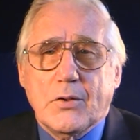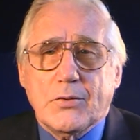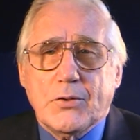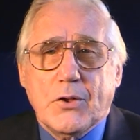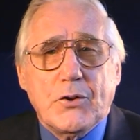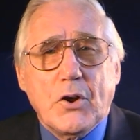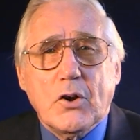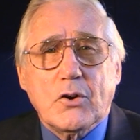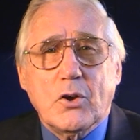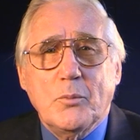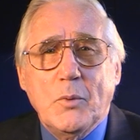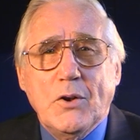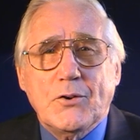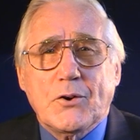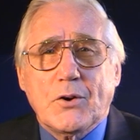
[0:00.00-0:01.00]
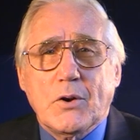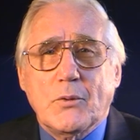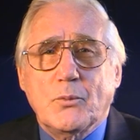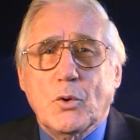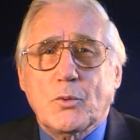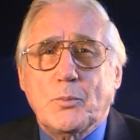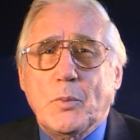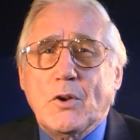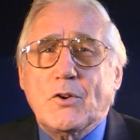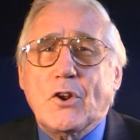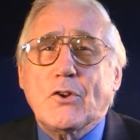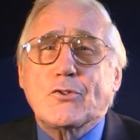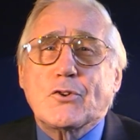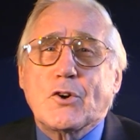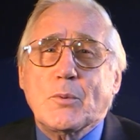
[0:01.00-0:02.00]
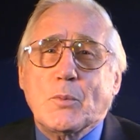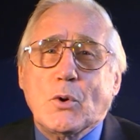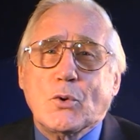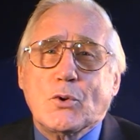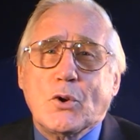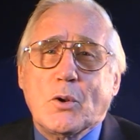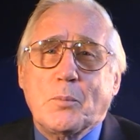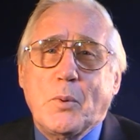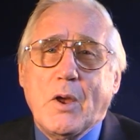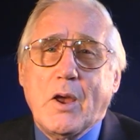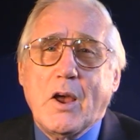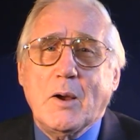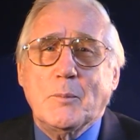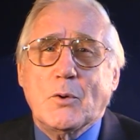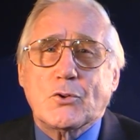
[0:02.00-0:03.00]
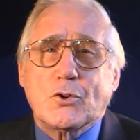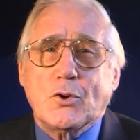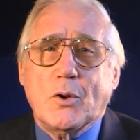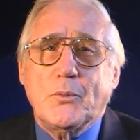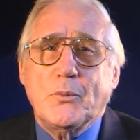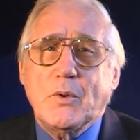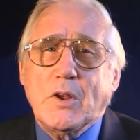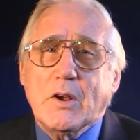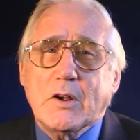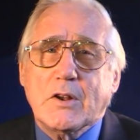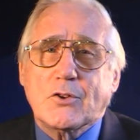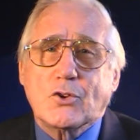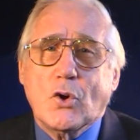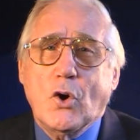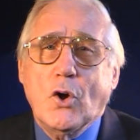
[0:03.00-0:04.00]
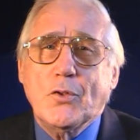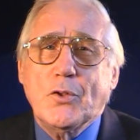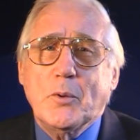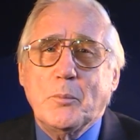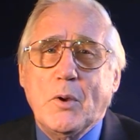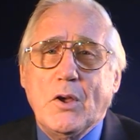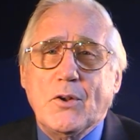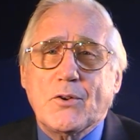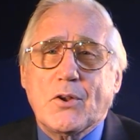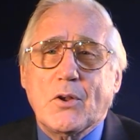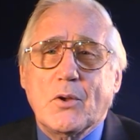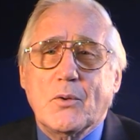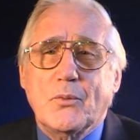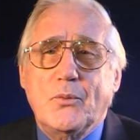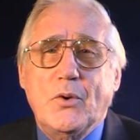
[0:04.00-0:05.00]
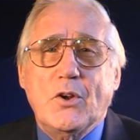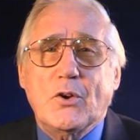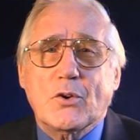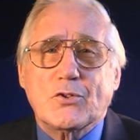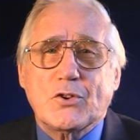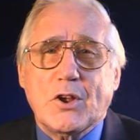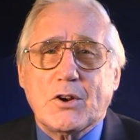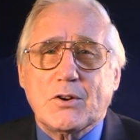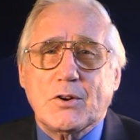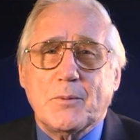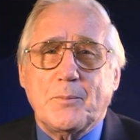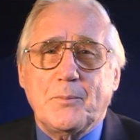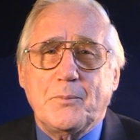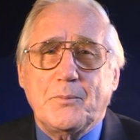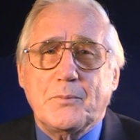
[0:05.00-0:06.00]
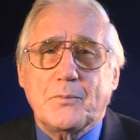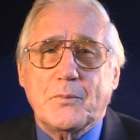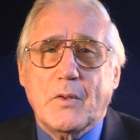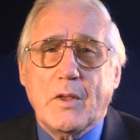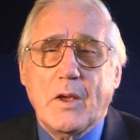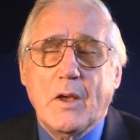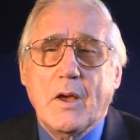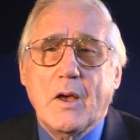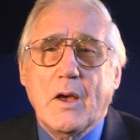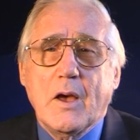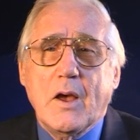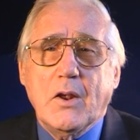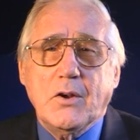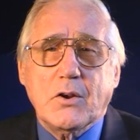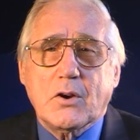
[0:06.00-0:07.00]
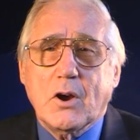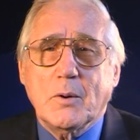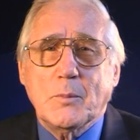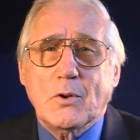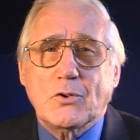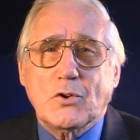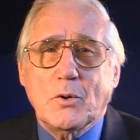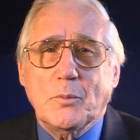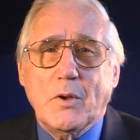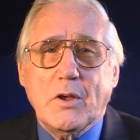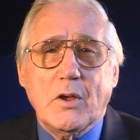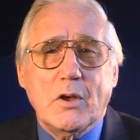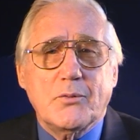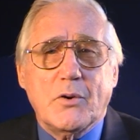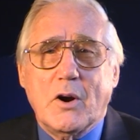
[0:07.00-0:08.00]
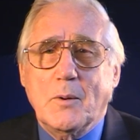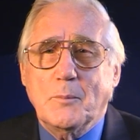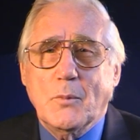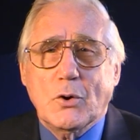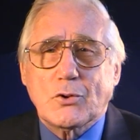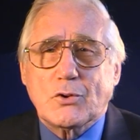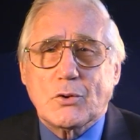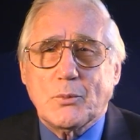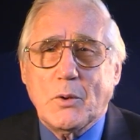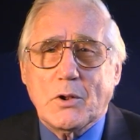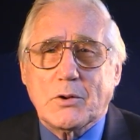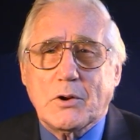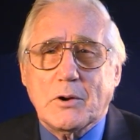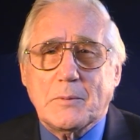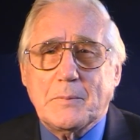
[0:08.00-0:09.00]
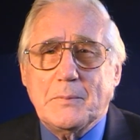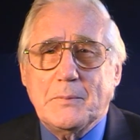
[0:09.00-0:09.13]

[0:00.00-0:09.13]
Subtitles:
The documentary would be distributed by Amazon via its on-demand video section. Any comments you may have are most welcome.